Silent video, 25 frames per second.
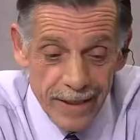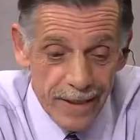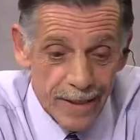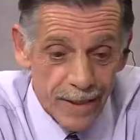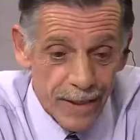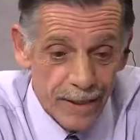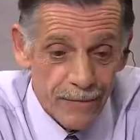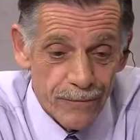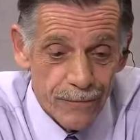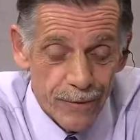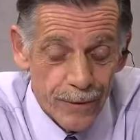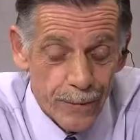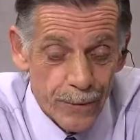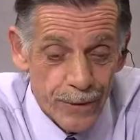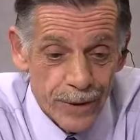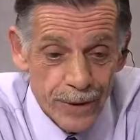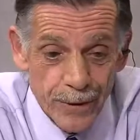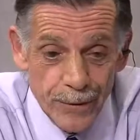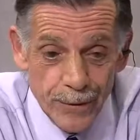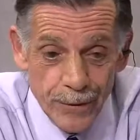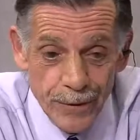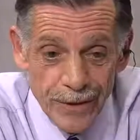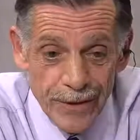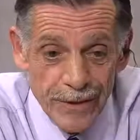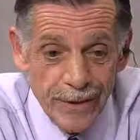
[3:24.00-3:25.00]
enough, and when
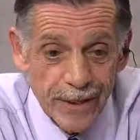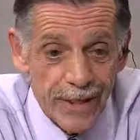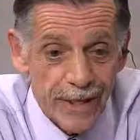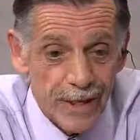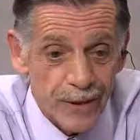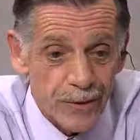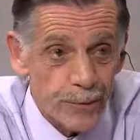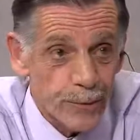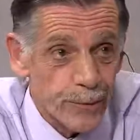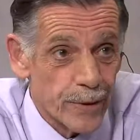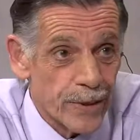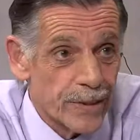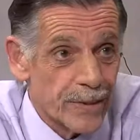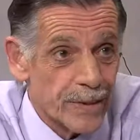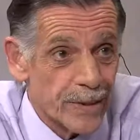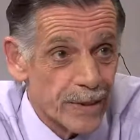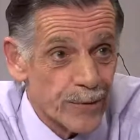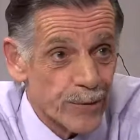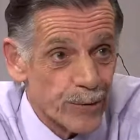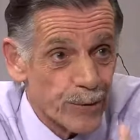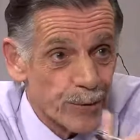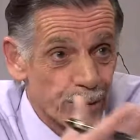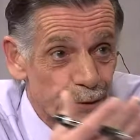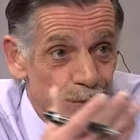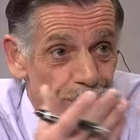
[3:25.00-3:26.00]
they were in last week,
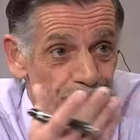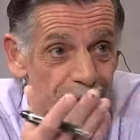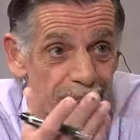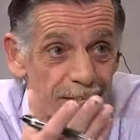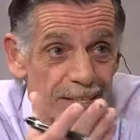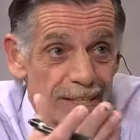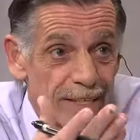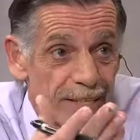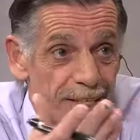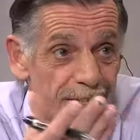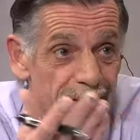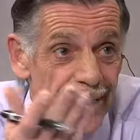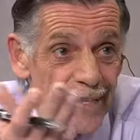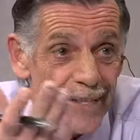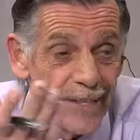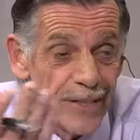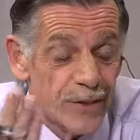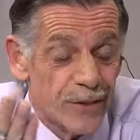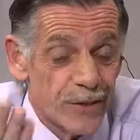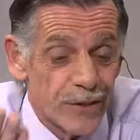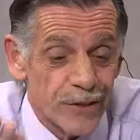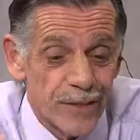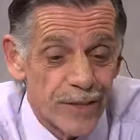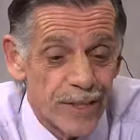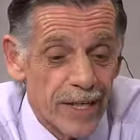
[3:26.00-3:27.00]
that's what we said,
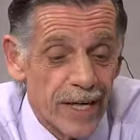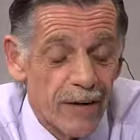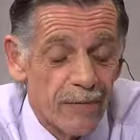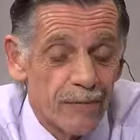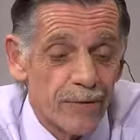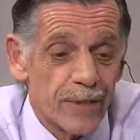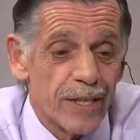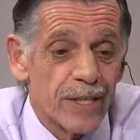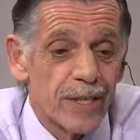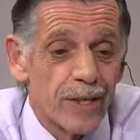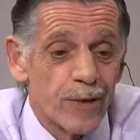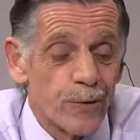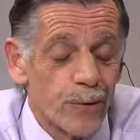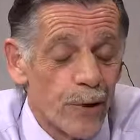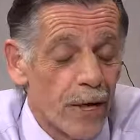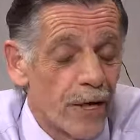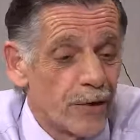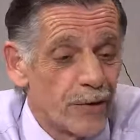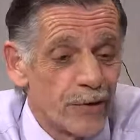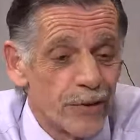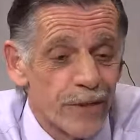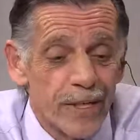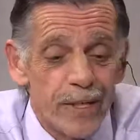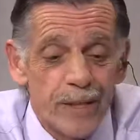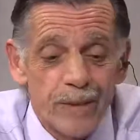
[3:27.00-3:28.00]
is you have to
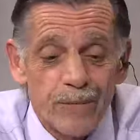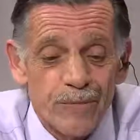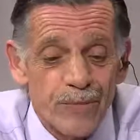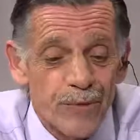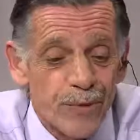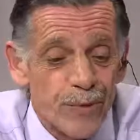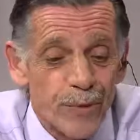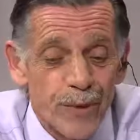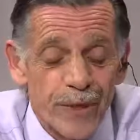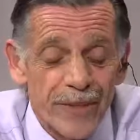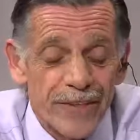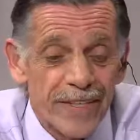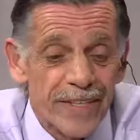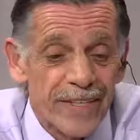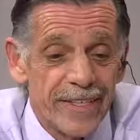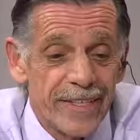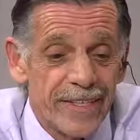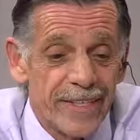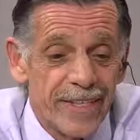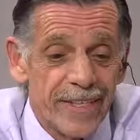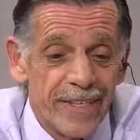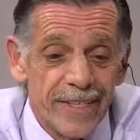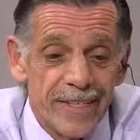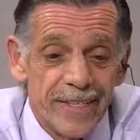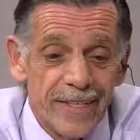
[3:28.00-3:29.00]
congratulate them for what they
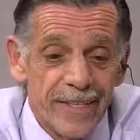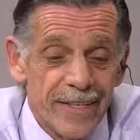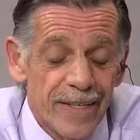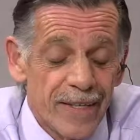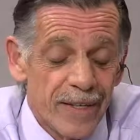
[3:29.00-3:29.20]
did.